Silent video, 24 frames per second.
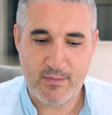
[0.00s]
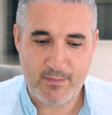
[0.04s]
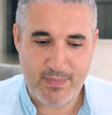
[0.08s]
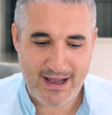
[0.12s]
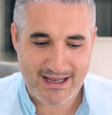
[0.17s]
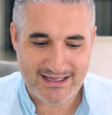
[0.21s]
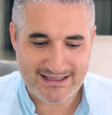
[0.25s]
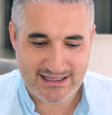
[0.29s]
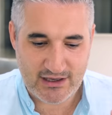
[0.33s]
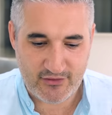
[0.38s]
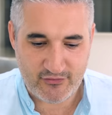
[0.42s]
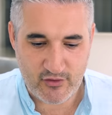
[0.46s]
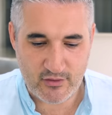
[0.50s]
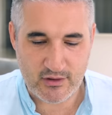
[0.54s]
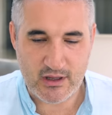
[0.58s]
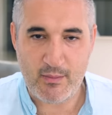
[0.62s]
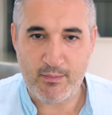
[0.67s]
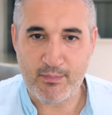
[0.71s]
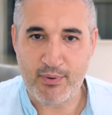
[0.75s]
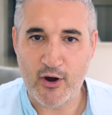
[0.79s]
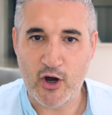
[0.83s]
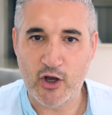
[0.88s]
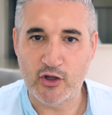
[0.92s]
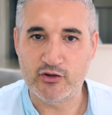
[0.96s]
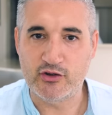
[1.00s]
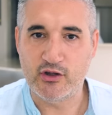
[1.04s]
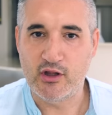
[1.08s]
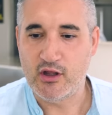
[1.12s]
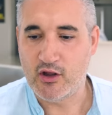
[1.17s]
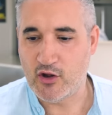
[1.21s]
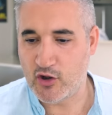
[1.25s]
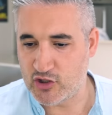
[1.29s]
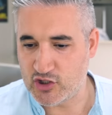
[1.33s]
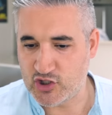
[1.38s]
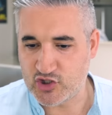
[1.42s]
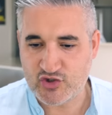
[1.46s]
the pasta from the
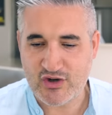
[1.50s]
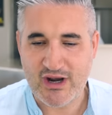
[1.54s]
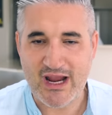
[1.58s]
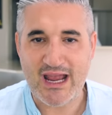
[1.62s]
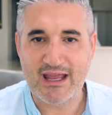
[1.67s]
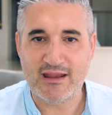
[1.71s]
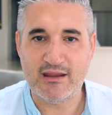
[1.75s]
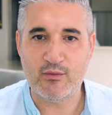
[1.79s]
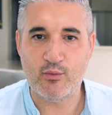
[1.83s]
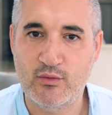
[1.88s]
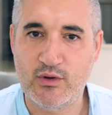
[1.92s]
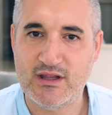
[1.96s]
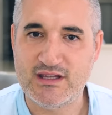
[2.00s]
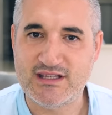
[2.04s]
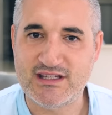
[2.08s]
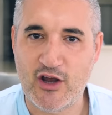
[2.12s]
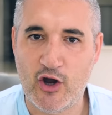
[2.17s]
pot goes straight with the